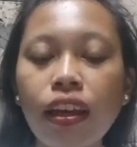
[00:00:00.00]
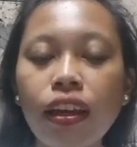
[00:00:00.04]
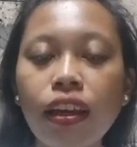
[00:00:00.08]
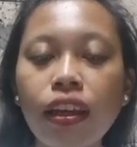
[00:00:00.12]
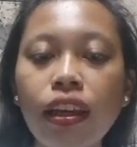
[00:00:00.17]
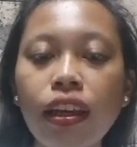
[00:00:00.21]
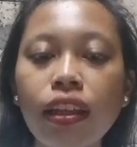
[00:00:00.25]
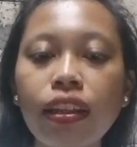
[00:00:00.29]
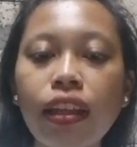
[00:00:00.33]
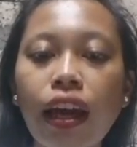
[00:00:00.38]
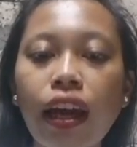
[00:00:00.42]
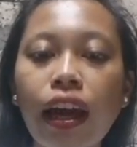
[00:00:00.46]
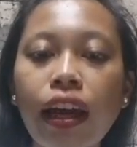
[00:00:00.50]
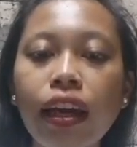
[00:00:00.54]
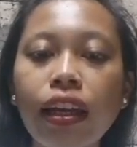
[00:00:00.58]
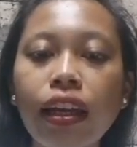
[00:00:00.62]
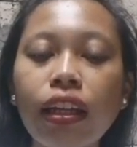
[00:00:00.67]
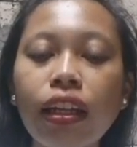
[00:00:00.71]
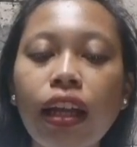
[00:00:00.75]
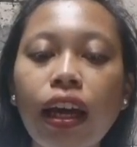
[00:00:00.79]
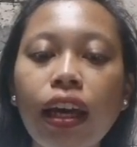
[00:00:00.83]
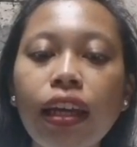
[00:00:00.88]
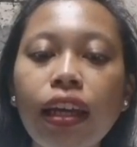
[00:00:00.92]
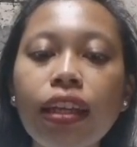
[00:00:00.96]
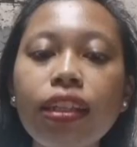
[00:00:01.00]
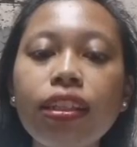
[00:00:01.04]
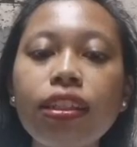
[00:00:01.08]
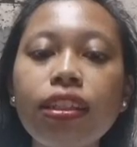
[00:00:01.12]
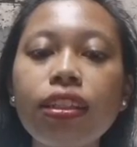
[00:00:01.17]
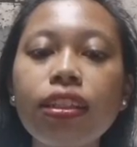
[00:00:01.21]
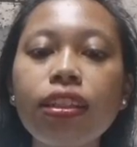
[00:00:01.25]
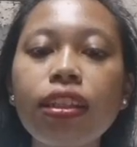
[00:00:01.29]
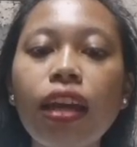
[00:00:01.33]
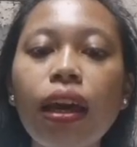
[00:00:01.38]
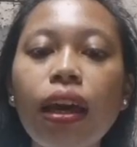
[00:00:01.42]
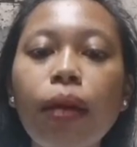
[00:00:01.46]
It
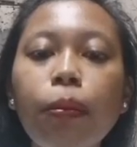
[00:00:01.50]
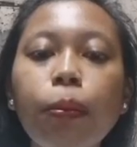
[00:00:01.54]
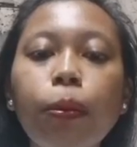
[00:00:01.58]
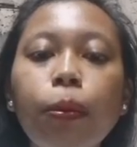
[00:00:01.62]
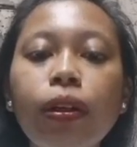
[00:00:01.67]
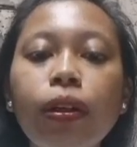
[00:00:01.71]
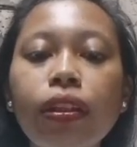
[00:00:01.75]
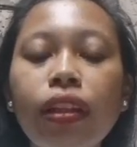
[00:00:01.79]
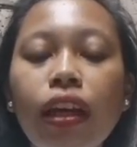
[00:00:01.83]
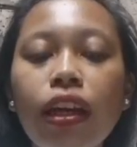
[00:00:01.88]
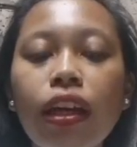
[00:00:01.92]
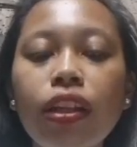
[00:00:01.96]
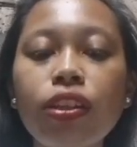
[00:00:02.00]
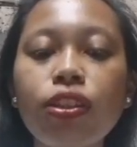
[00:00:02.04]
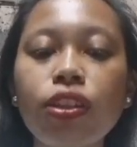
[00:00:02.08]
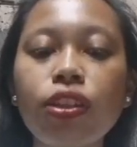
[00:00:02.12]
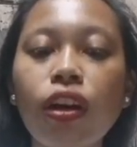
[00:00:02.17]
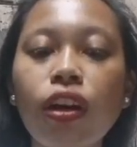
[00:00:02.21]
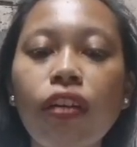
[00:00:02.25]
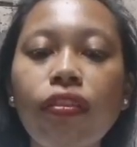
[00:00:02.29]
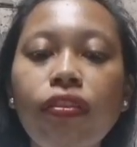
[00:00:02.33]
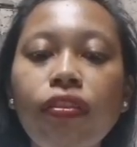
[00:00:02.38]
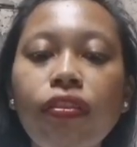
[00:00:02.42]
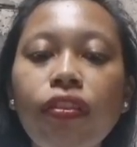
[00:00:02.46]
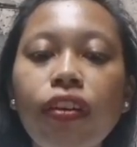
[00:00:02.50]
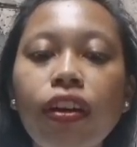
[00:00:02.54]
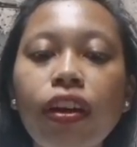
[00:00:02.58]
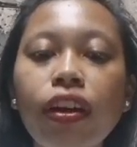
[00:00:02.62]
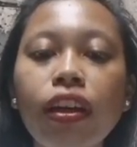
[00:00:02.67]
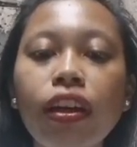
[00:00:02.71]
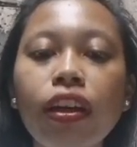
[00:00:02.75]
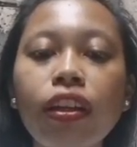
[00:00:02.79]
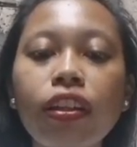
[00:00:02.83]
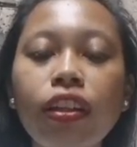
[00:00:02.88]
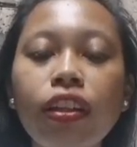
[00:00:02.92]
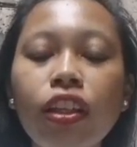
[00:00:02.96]
highlights the importance of
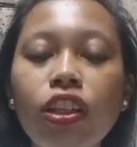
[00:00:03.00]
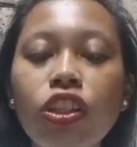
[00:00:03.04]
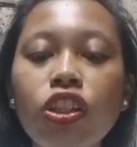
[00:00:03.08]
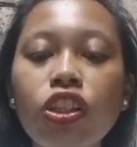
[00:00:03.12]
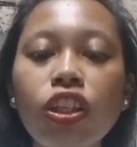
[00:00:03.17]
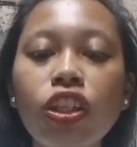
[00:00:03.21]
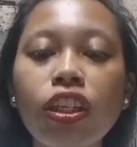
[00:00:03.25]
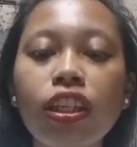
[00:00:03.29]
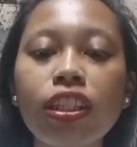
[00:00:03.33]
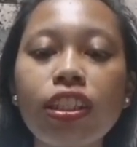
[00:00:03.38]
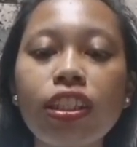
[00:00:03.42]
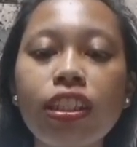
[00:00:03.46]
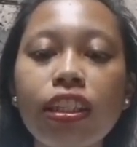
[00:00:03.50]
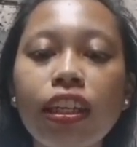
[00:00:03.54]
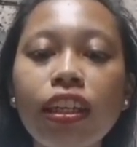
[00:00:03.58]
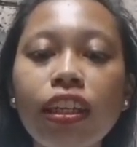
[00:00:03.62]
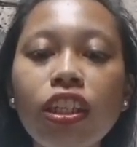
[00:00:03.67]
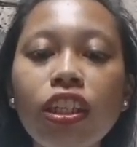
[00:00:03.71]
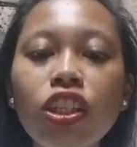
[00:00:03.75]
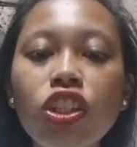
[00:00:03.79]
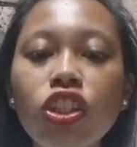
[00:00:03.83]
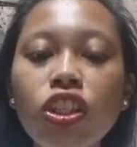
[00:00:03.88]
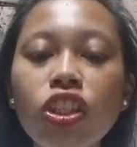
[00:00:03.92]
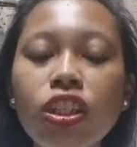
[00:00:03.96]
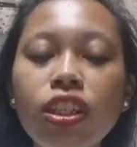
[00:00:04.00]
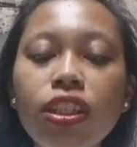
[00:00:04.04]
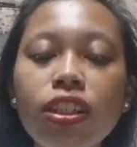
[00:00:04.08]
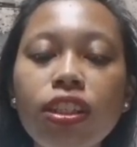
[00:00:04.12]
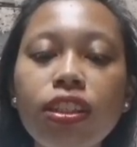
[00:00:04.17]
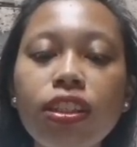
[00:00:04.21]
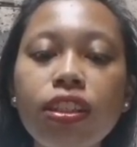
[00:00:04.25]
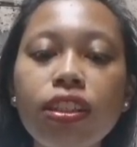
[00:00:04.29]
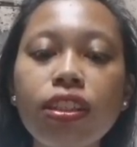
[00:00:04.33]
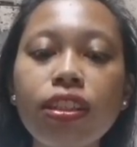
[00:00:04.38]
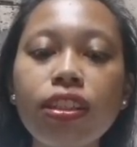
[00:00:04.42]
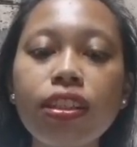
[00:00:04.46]
teaching
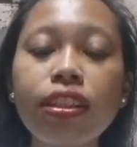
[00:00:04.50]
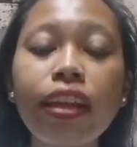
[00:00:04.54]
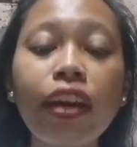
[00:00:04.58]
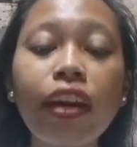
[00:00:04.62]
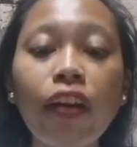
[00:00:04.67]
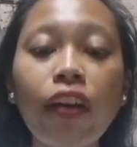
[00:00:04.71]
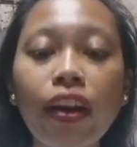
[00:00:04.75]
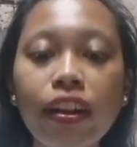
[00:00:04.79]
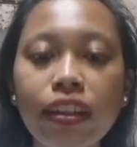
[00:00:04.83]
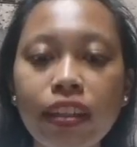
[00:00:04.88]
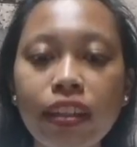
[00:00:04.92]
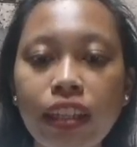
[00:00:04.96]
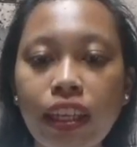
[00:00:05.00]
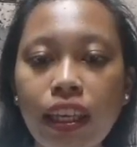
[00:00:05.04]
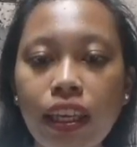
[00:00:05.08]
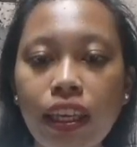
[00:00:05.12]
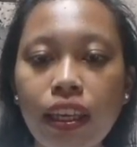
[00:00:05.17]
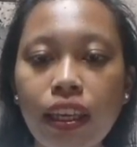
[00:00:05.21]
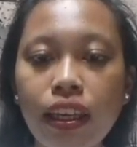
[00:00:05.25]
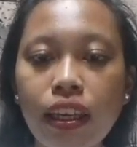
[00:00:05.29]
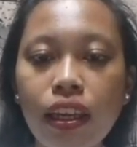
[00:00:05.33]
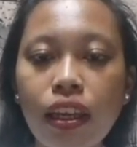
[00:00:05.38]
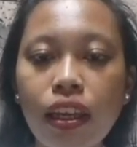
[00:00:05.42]
strategies directly,